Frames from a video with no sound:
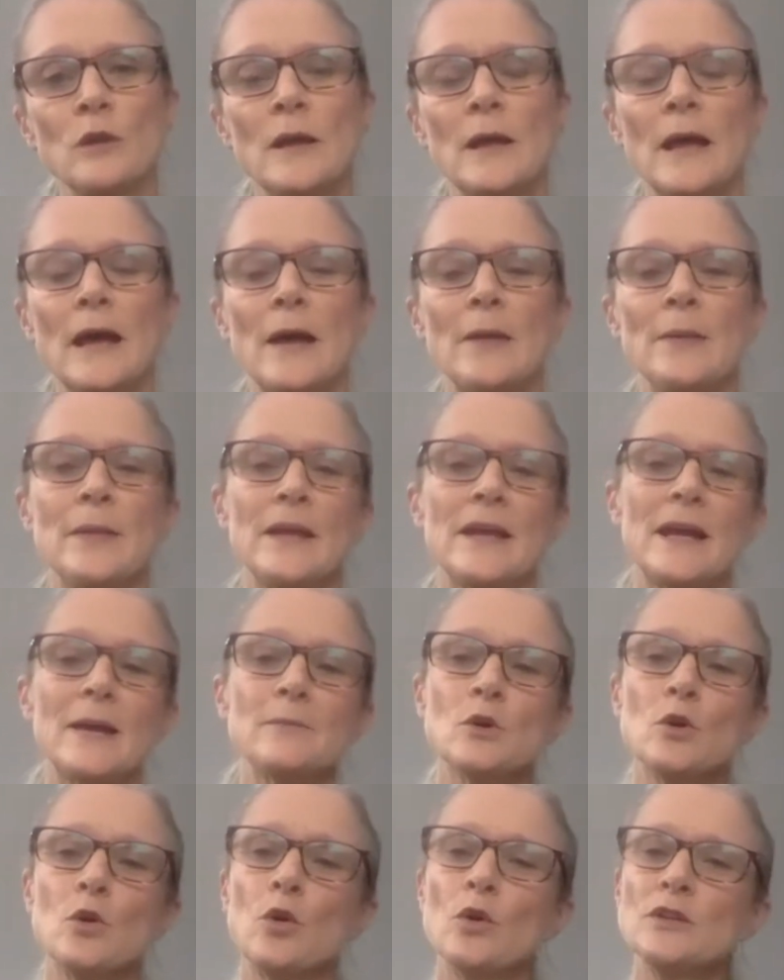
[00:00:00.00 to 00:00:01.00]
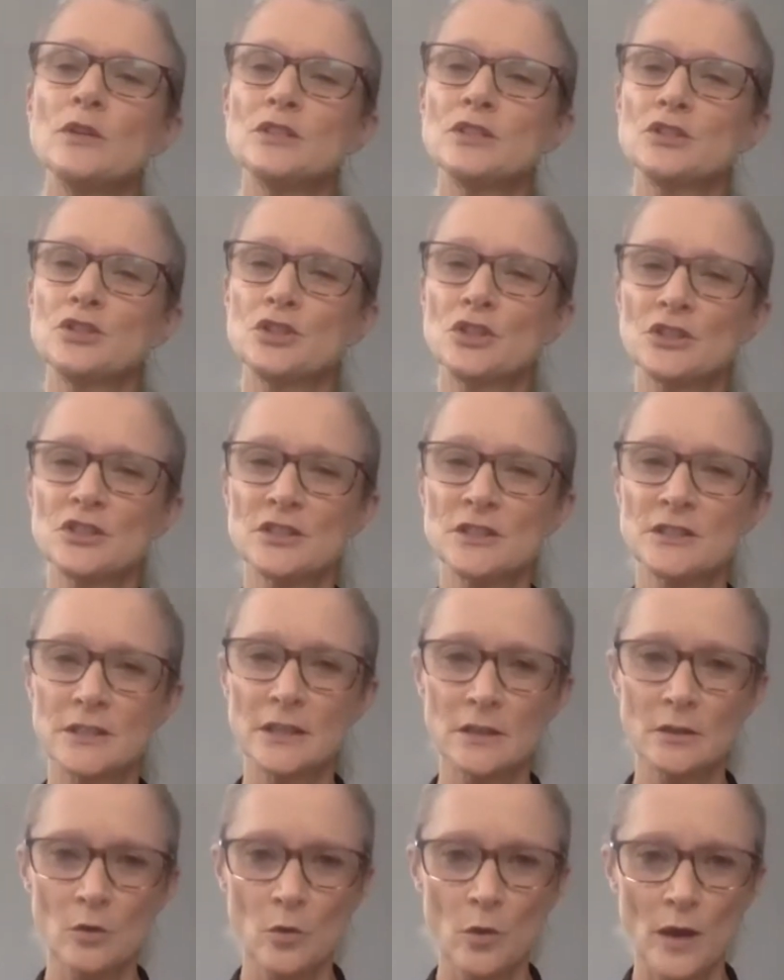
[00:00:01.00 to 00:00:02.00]
And then I'm going to just
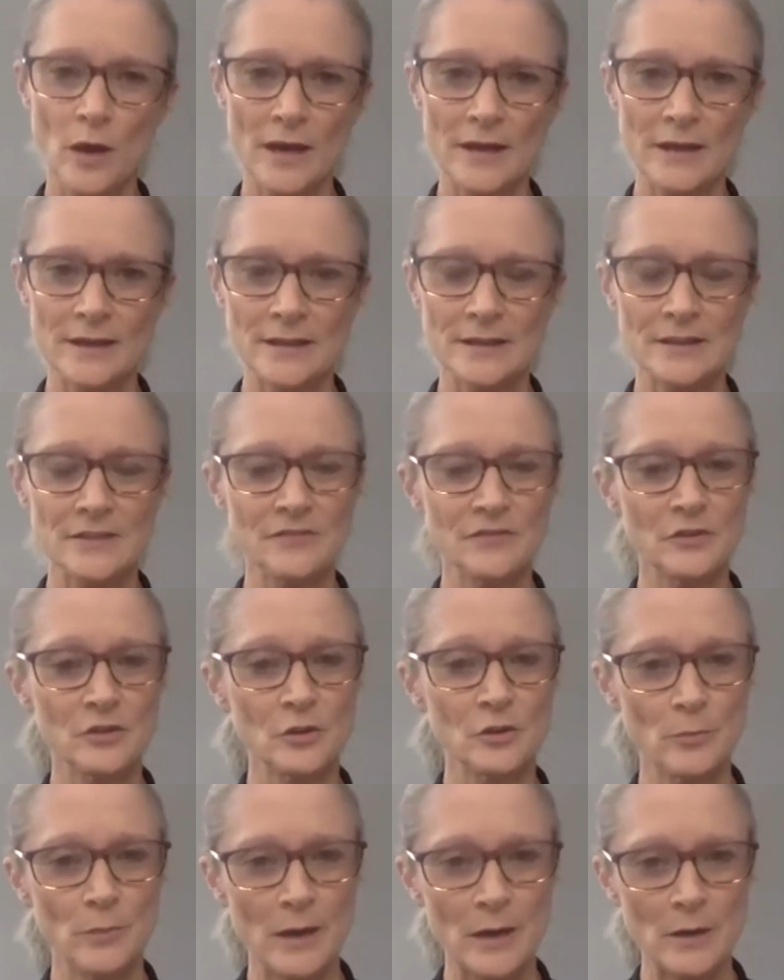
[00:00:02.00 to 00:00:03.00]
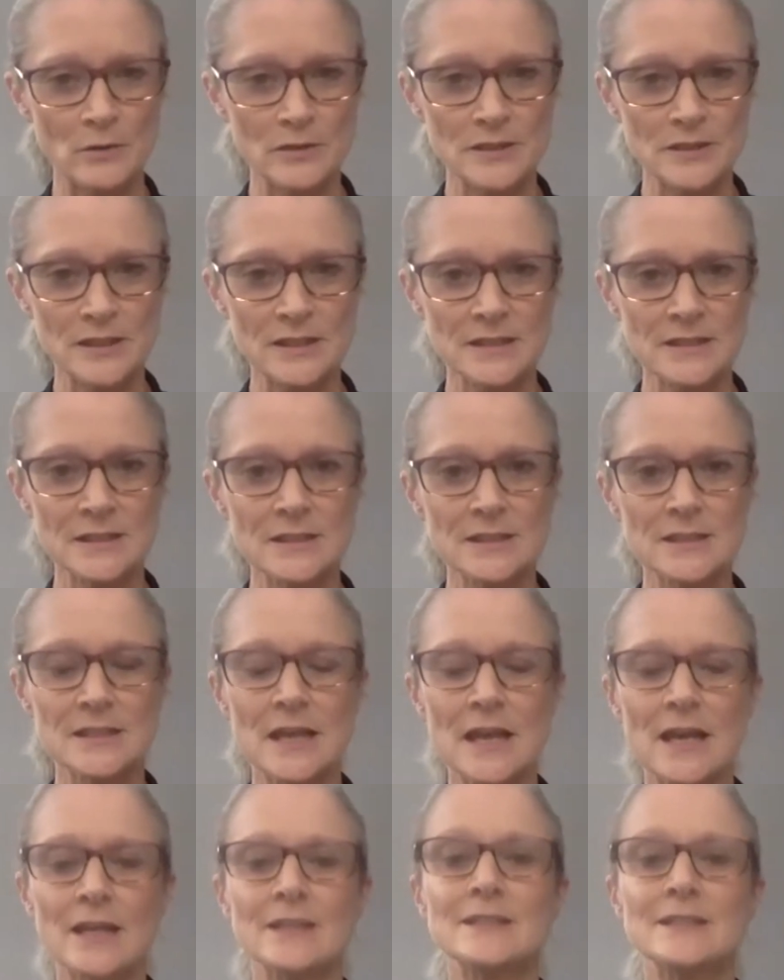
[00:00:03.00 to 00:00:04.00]
sit quietly for about 60
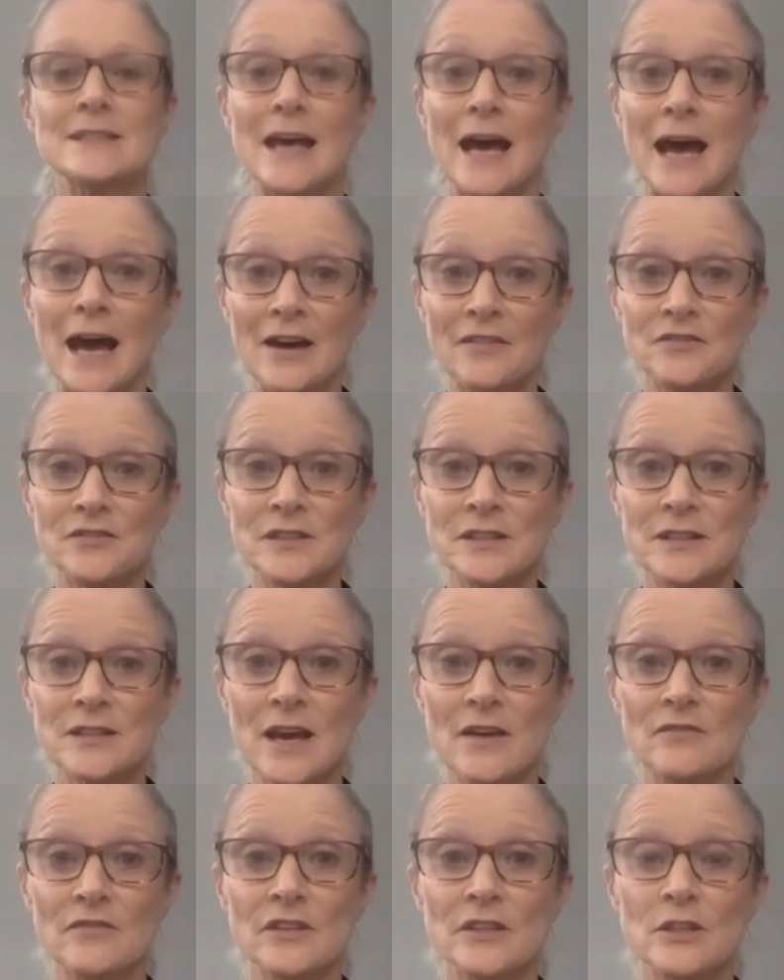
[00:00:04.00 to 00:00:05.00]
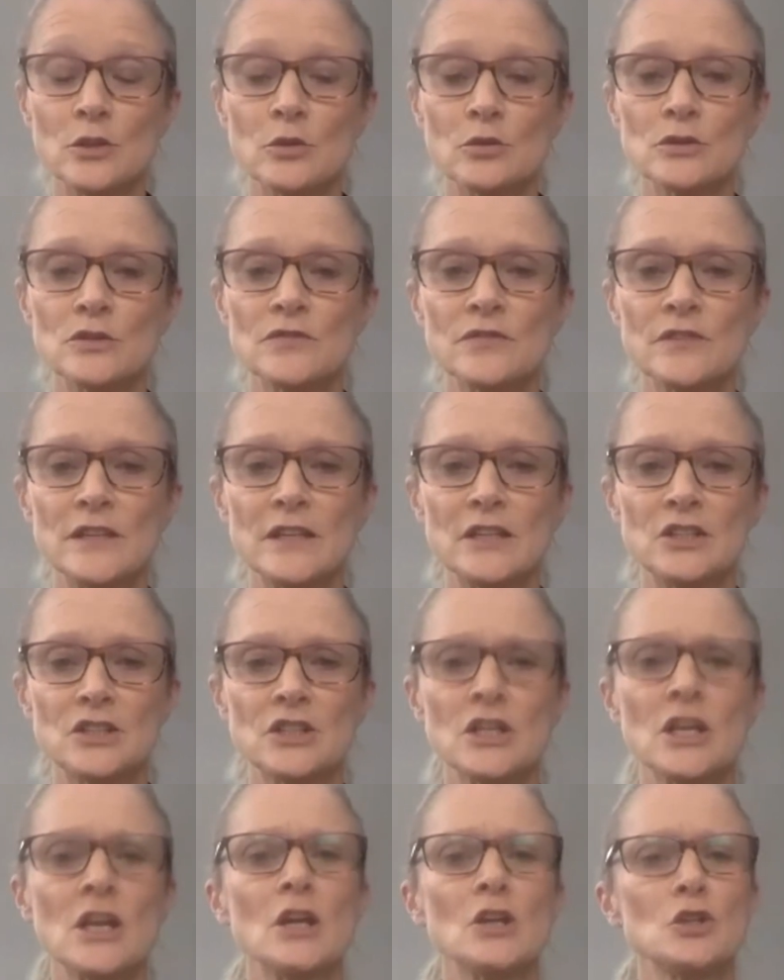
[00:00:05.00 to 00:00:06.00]
seconds after that video's finished,